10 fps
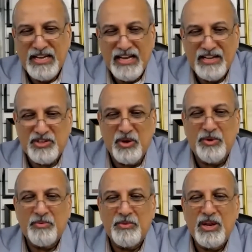And so
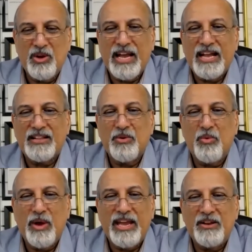when we look at the
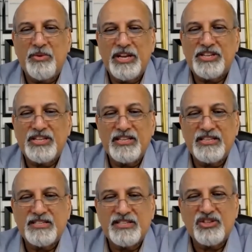way in which
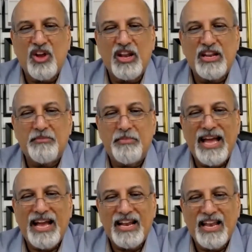this solid
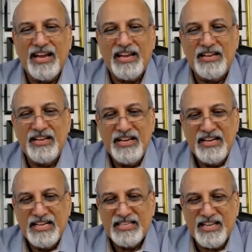black line
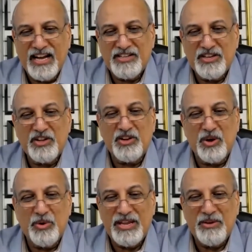started
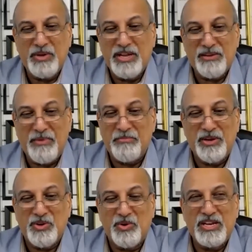growing, we remember
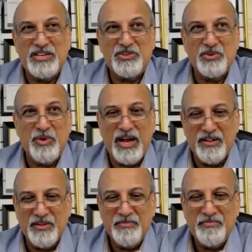it only too
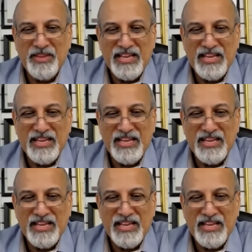well,